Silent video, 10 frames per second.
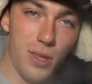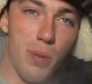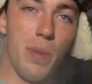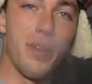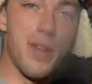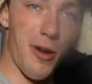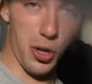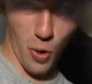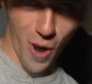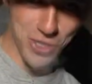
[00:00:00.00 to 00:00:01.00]
the million dollar
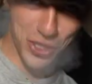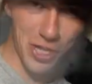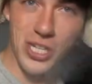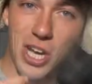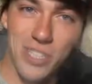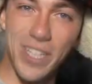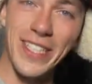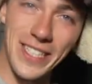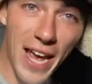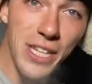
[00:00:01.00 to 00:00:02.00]
question, does
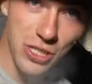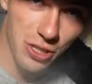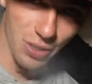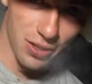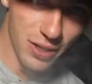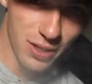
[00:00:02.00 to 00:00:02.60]
it taste good?